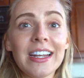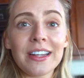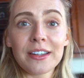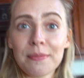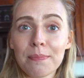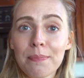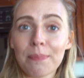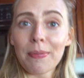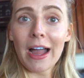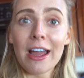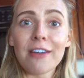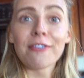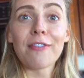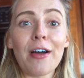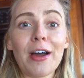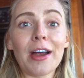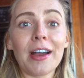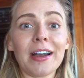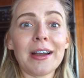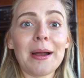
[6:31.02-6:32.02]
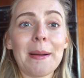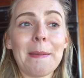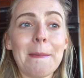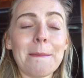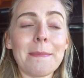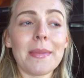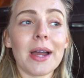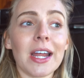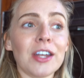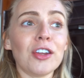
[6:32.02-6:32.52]
It is by far
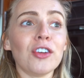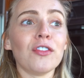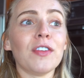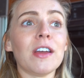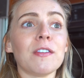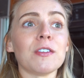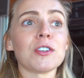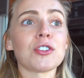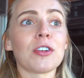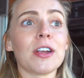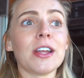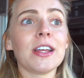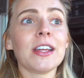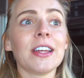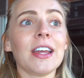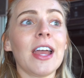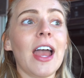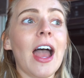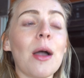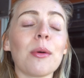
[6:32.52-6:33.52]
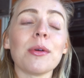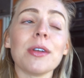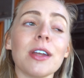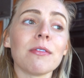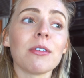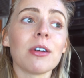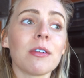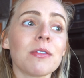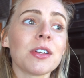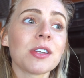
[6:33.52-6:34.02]
my new favorite drink. I would
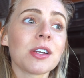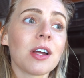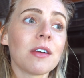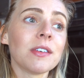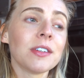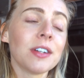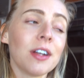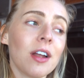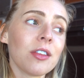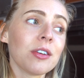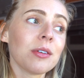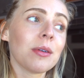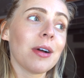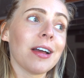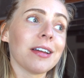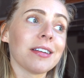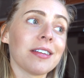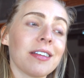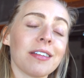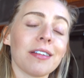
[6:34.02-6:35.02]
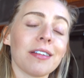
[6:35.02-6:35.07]
never have discovered it otherwise,